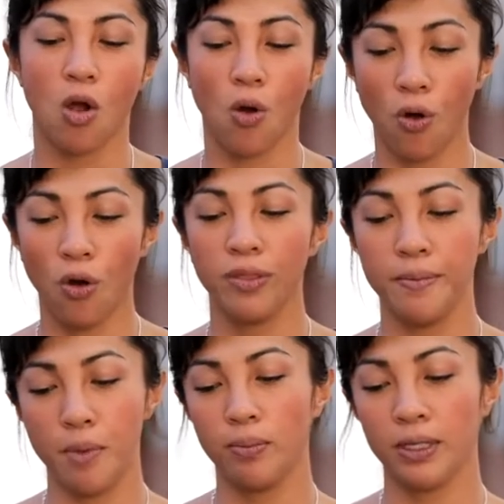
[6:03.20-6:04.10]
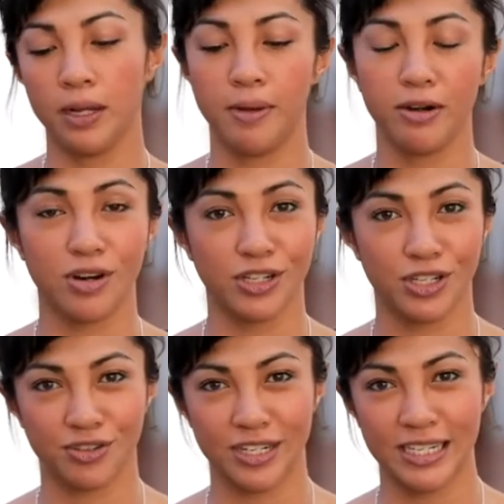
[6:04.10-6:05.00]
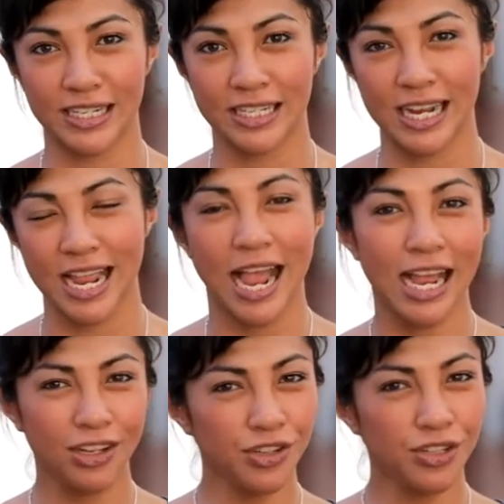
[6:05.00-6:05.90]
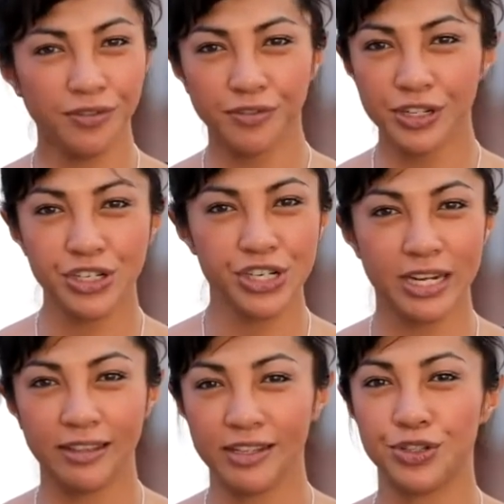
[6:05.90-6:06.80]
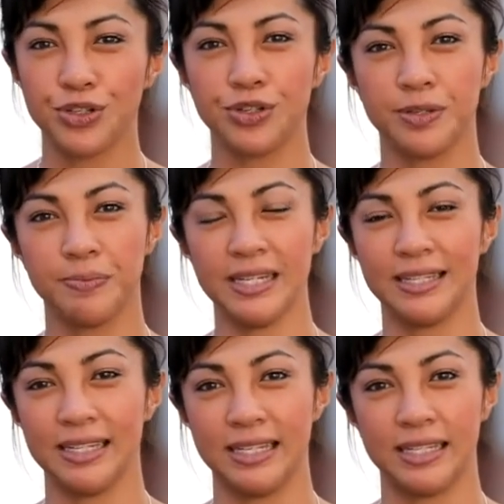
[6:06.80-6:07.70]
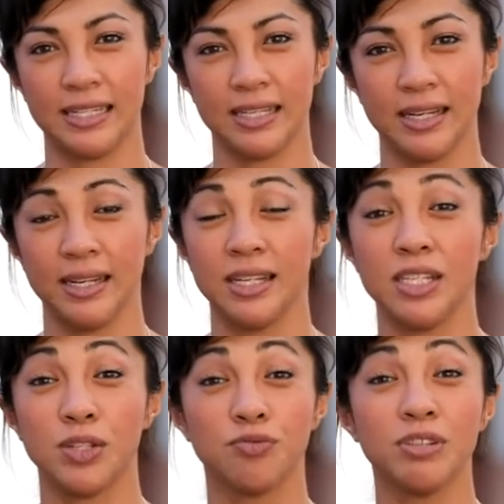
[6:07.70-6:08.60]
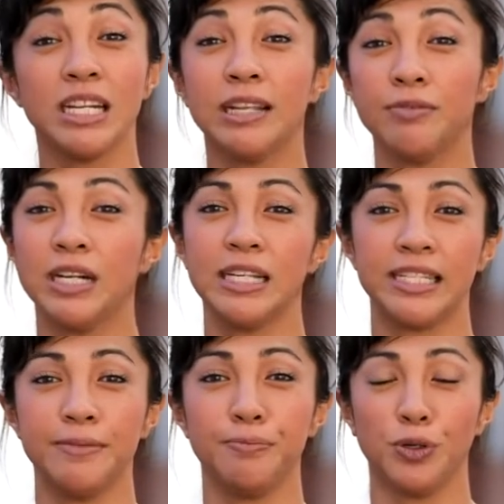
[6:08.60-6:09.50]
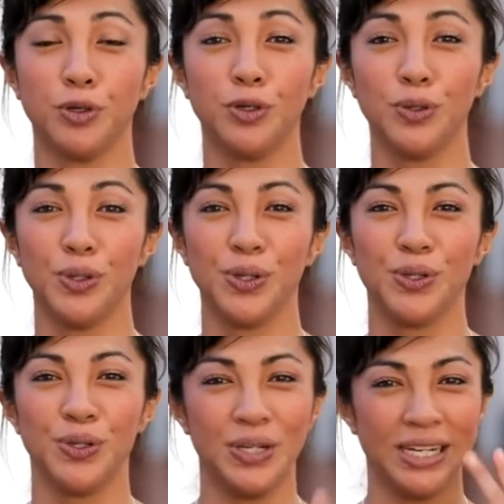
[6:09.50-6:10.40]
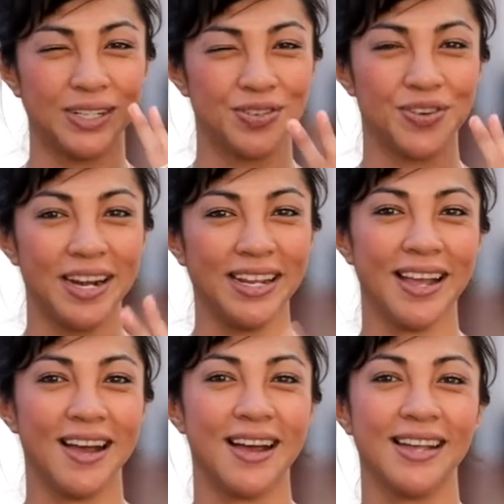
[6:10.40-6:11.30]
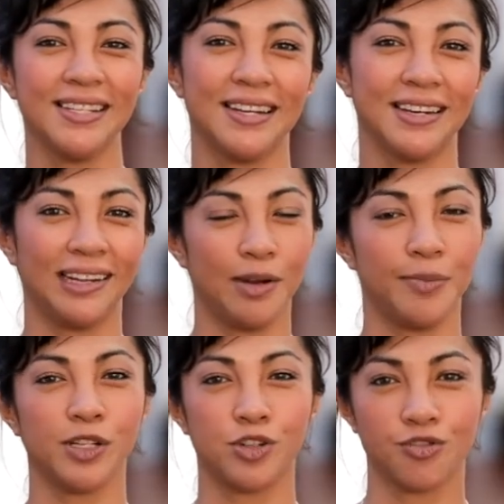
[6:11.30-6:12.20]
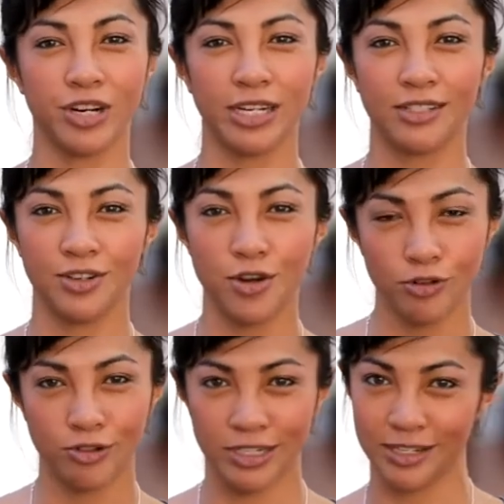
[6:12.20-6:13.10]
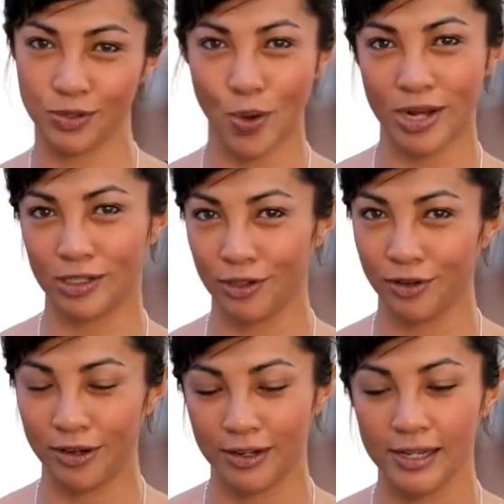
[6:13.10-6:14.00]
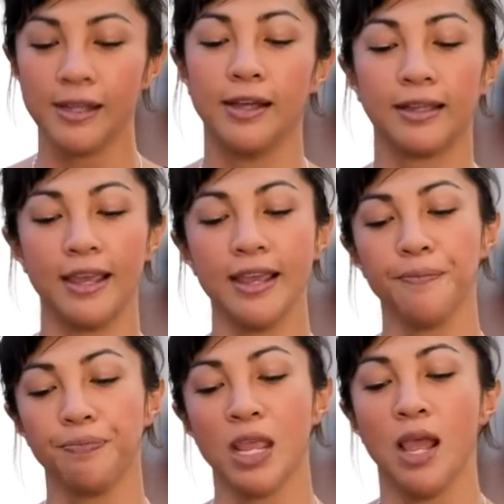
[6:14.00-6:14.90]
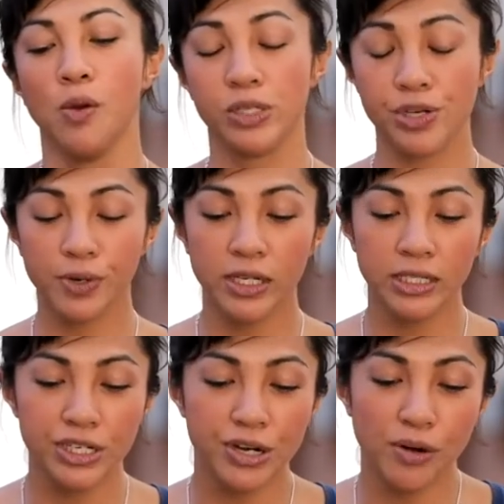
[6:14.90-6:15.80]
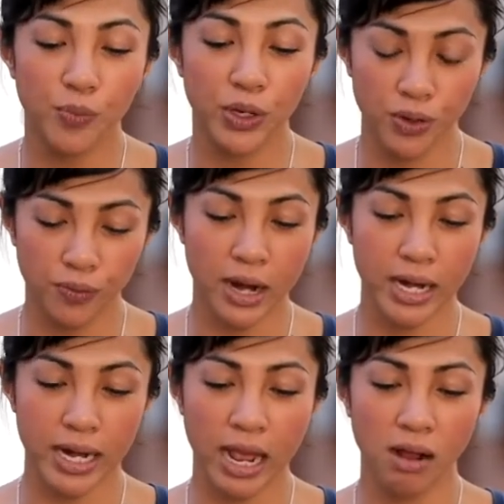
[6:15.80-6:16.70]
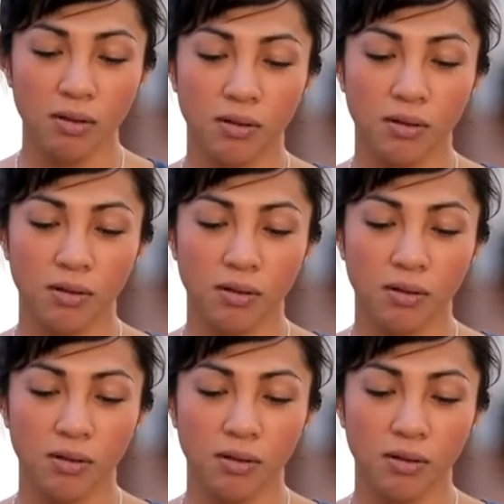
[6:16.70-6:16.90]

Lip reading: or the Mobula birostris. How do you differentiate these two species? It's really, really simple. You need a training eyes and a little bit of trick to notice where to look, okay? Which I'm going to share with you right now.